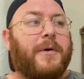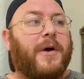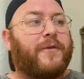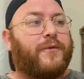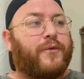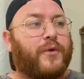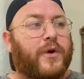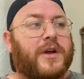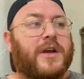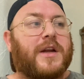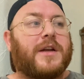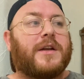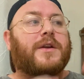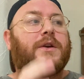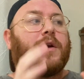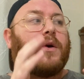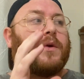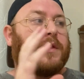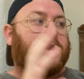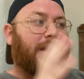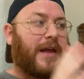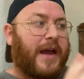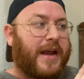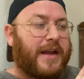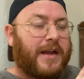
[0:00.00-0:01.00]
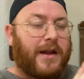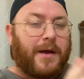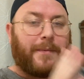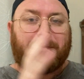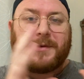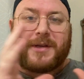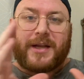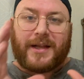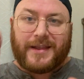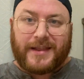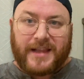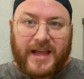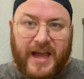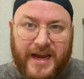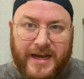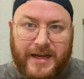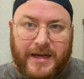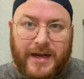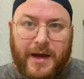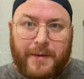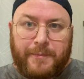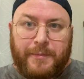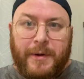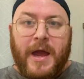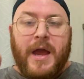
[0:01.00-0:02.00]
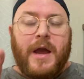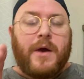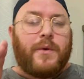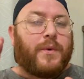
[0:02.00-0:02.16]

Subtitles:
if we're gonna go lineup to lineup